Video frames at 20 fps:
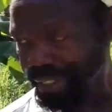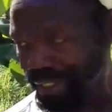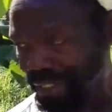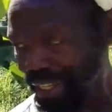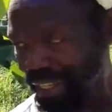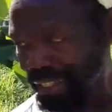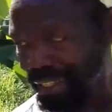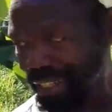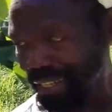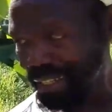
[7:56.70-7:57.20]

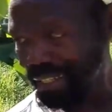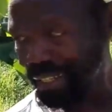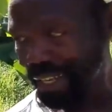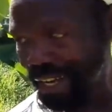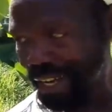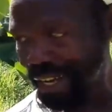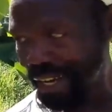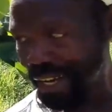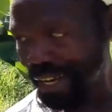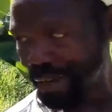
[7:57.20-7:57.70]
They
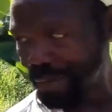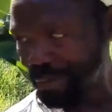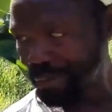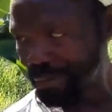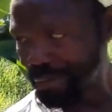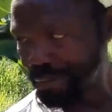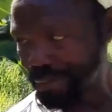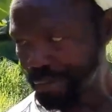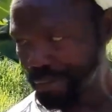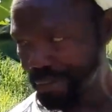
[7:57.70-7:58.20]

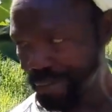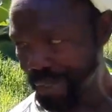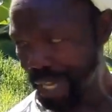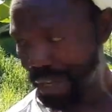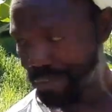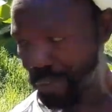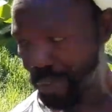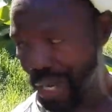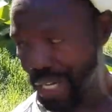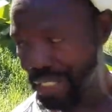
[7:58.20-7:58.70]

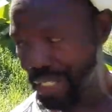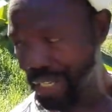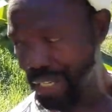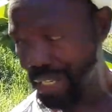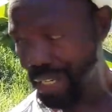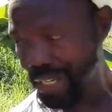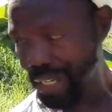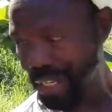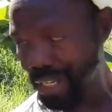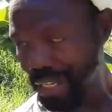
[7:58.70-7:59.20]
have quite
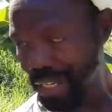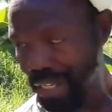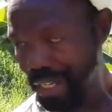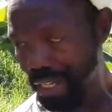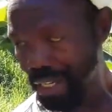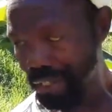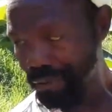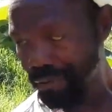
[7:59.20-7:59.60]
a